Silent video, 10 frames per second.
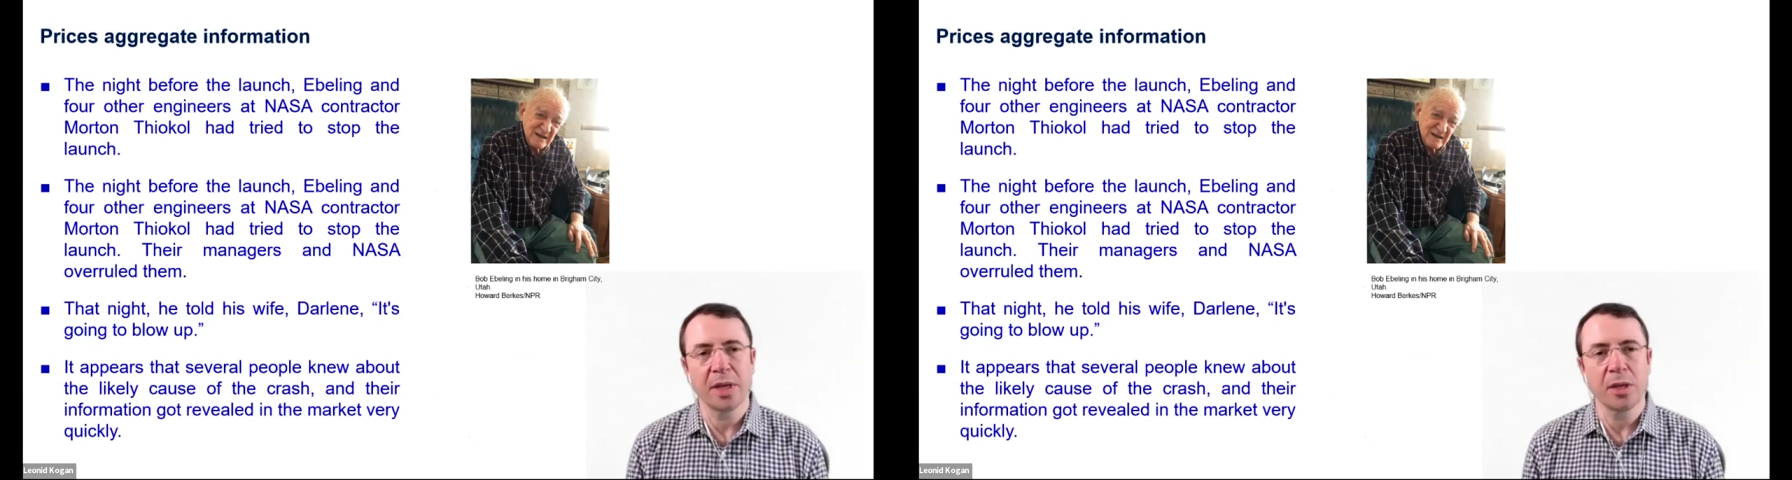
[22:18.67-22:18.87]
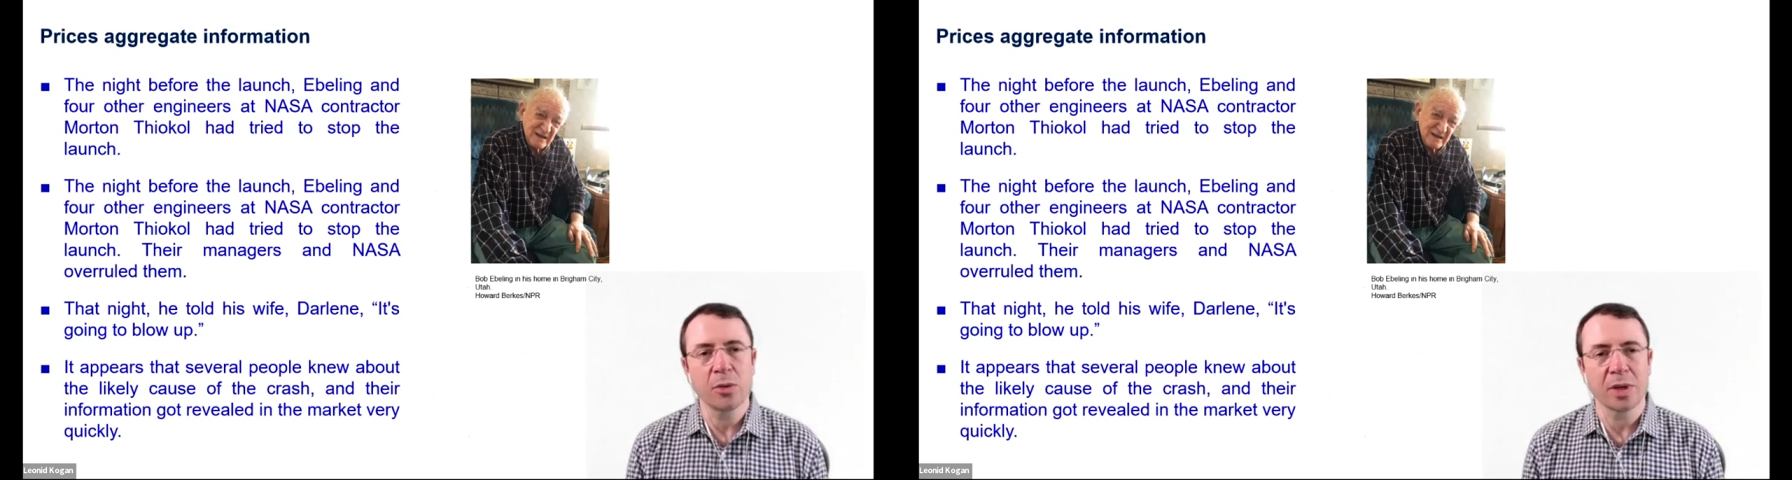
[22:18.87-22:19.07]

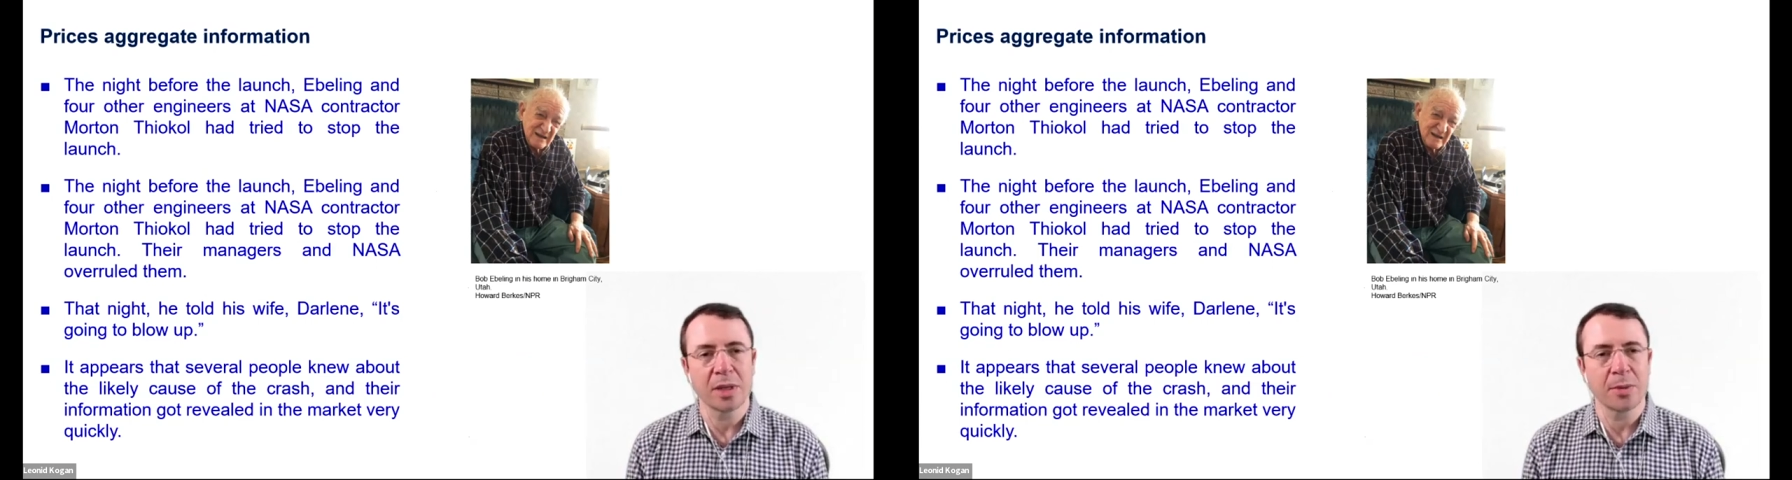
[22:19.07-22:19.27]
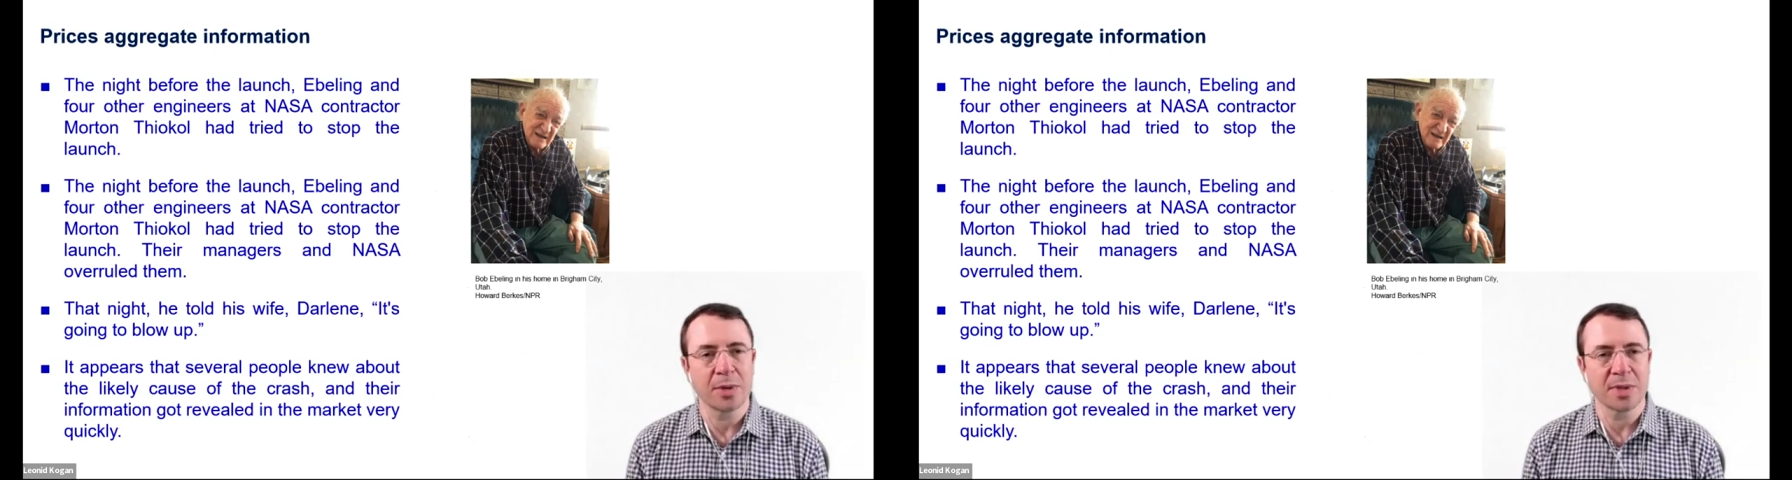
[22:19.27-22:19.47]
they knew
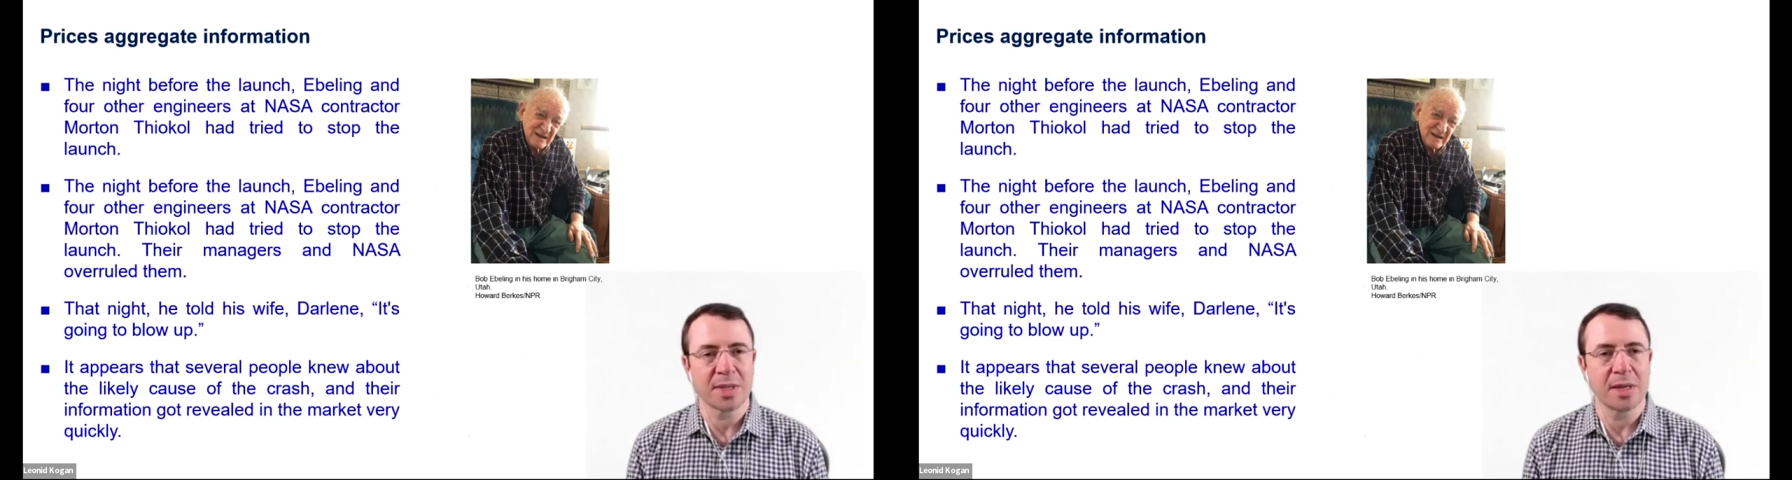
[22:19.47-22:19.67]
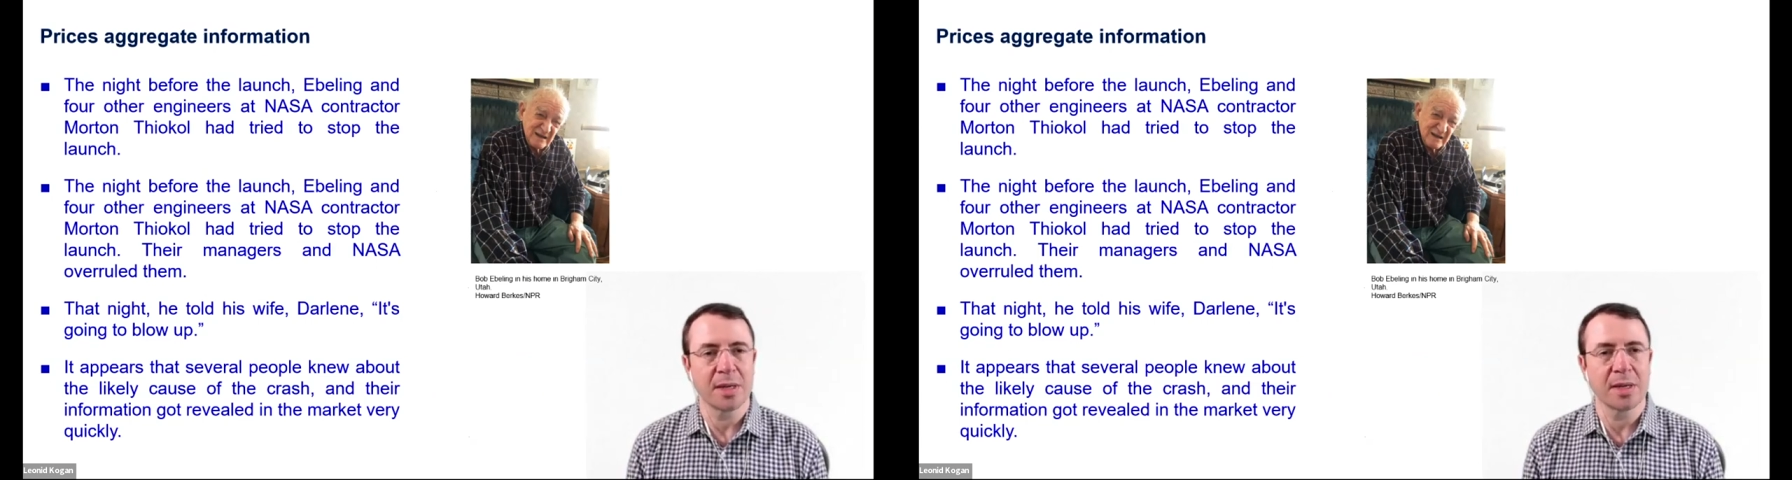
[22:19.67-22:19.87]
that there
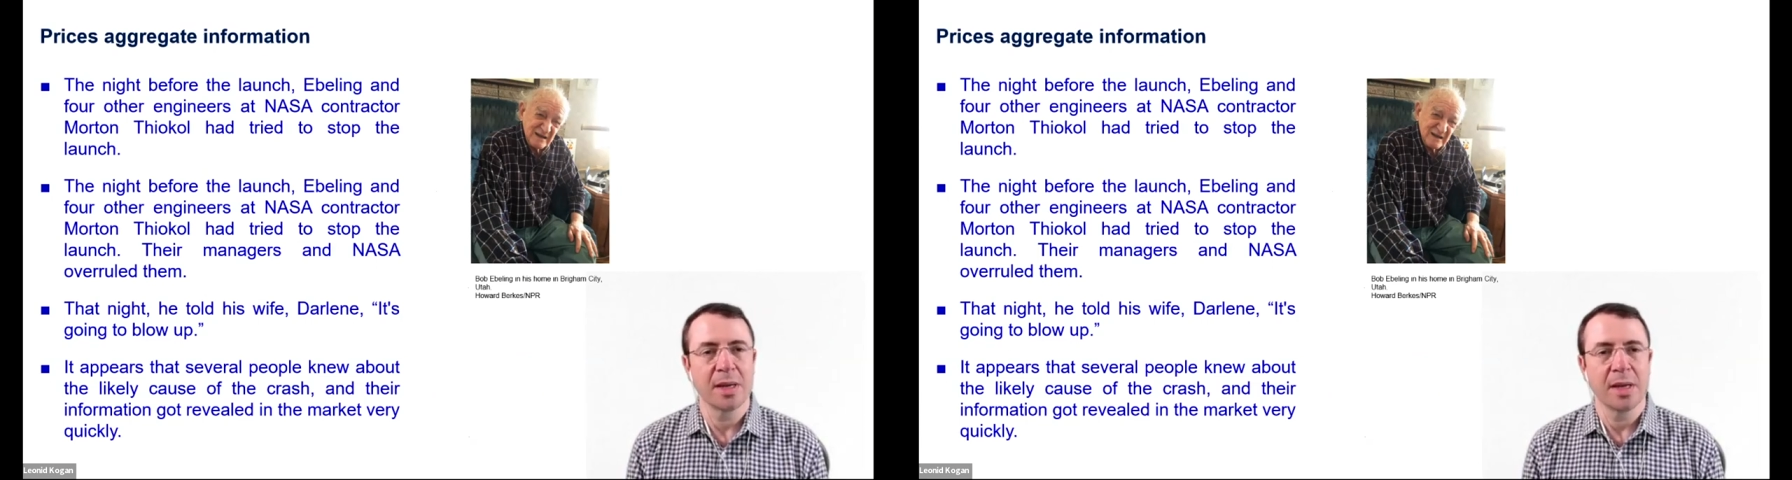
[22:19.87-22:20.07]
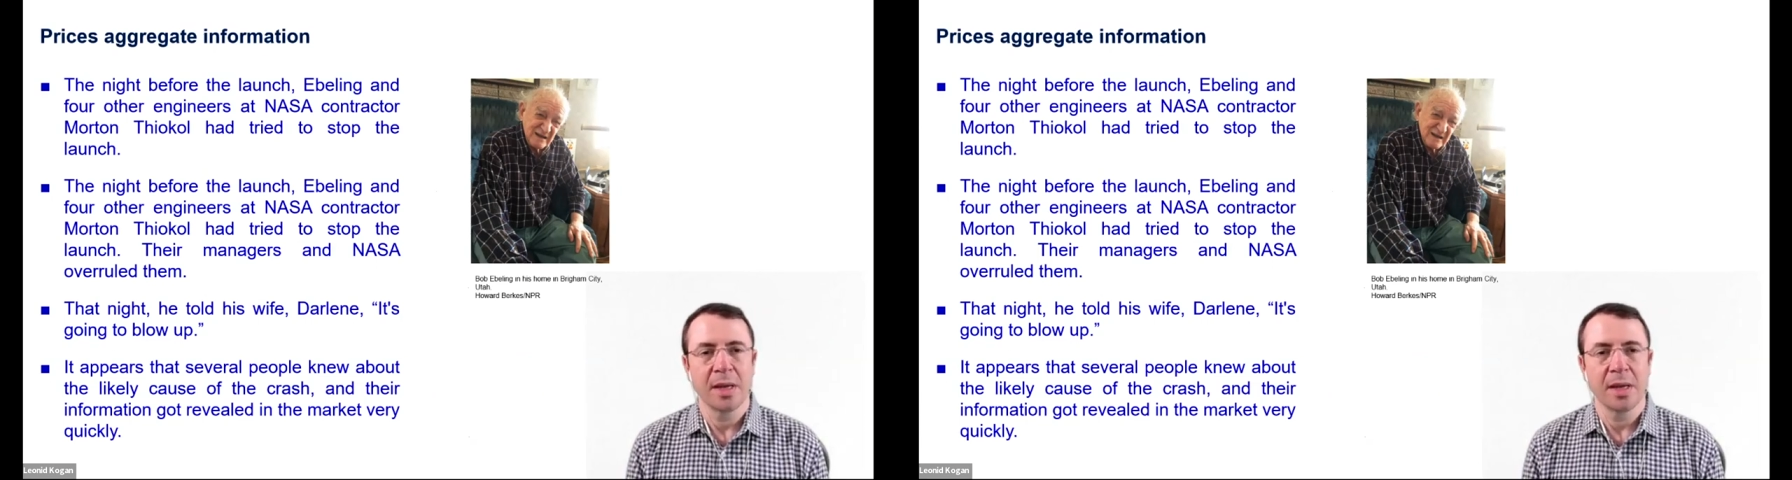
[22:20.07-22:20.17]
was a